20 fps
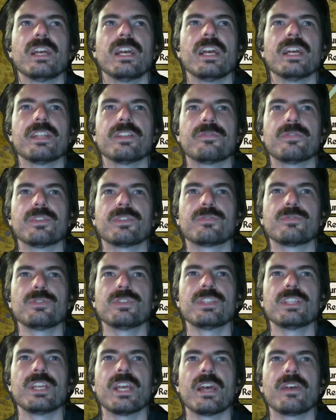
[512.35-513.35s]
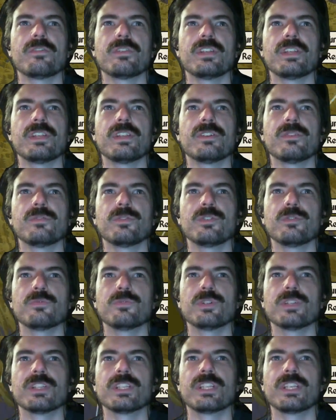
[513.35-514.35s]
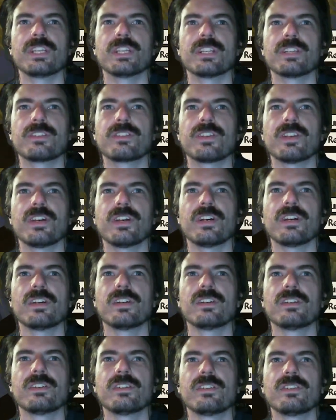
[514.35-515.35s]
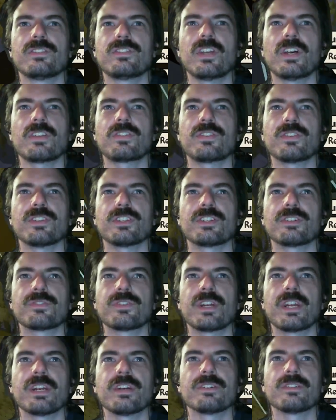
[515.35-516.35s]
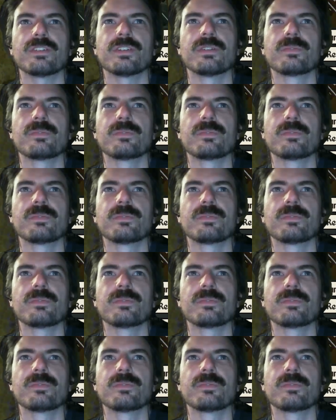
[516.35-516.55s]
And if it's really heavy, we really get it tussling around.